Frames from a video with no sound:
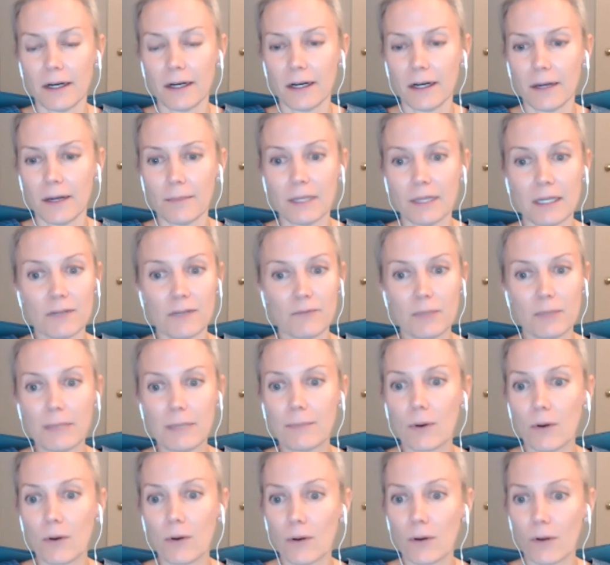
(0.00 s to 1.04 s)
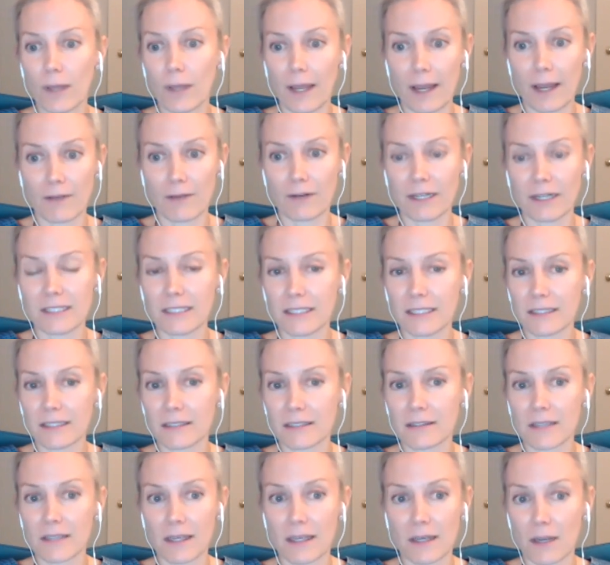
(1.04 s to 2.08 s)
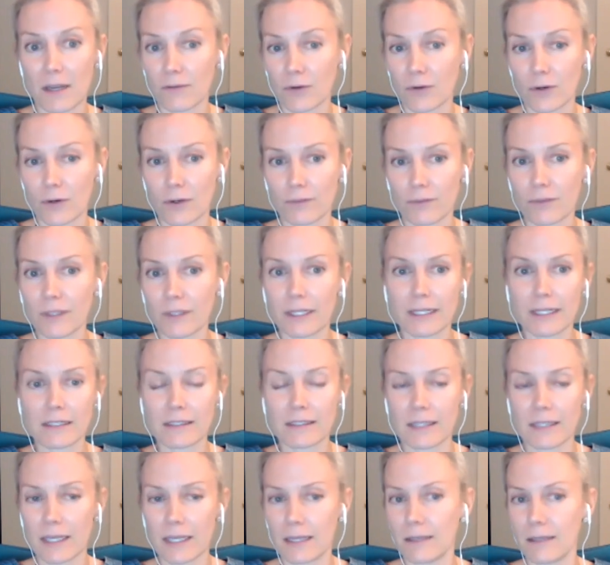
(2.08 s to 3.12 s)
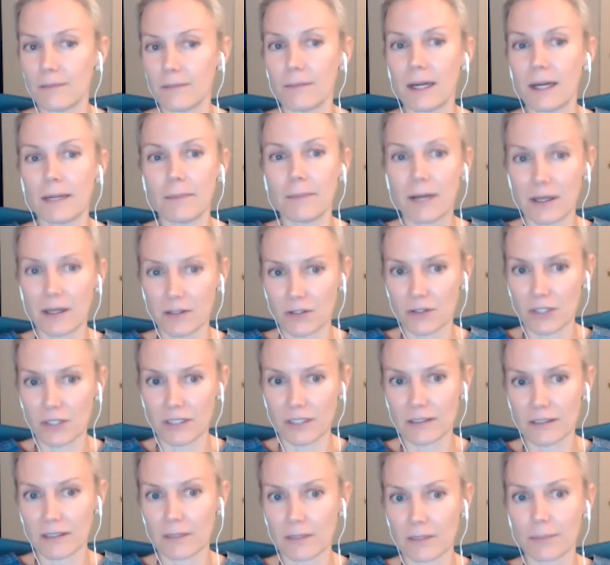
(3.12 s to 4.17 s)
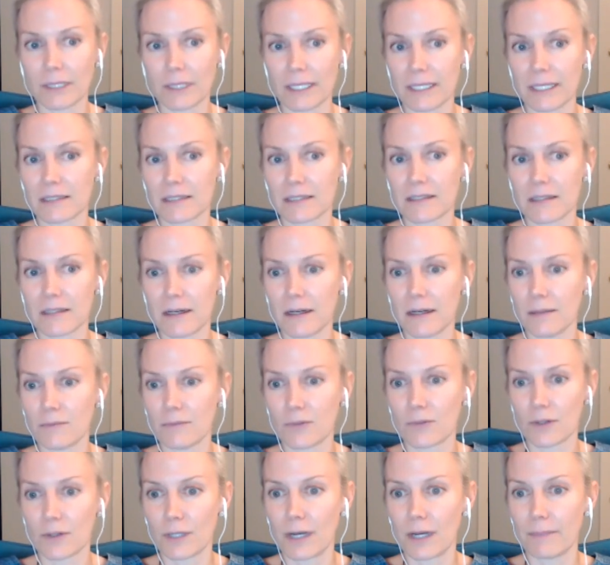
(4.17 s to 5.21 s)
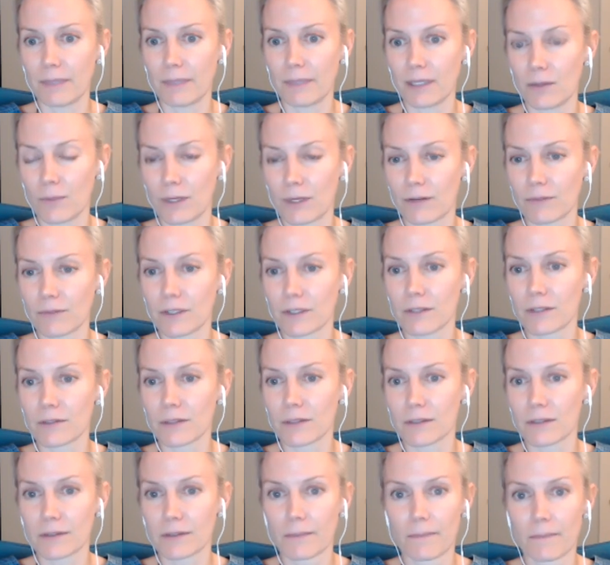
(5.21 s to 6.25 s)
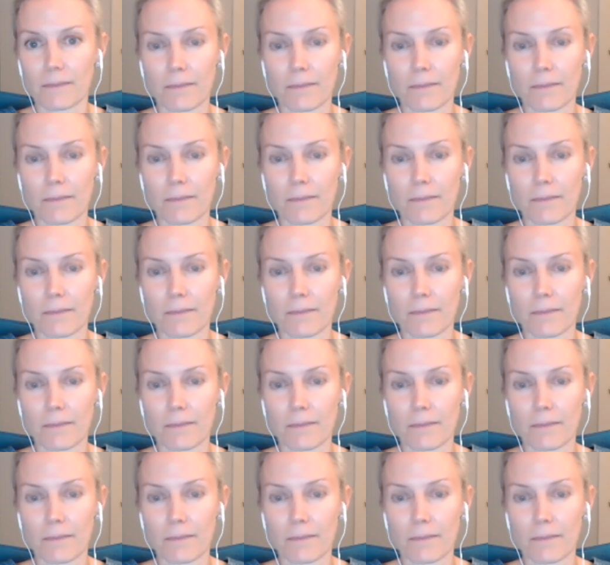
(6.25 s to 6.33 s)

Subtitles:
And if people have ideas and have heard of things, then my apologies to the plans for not being aware of those.